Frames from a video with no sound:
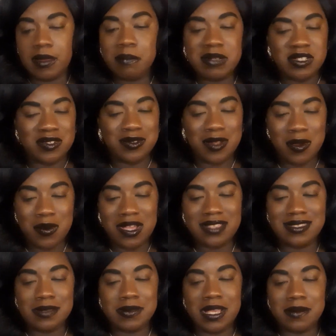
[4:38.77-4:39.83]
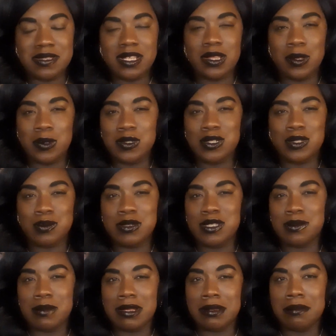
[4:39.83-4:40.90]
But you know what? Sometimes the lotions be
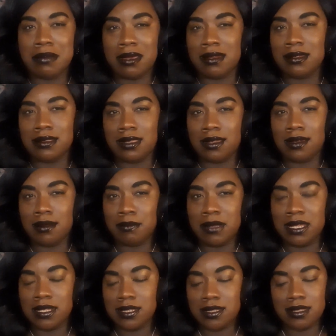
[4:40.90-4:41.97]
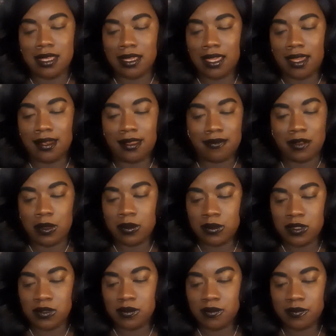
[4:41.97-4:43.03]
smelling better than the mist. I can't even
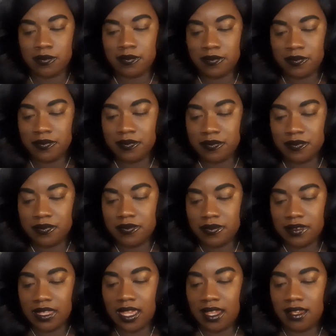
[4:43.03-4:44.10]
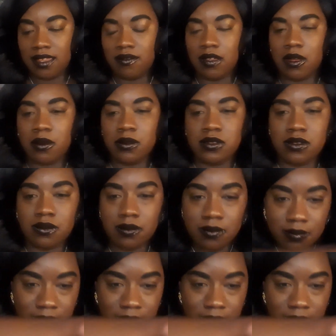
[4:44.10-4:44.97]
hold you. Can't even hold you.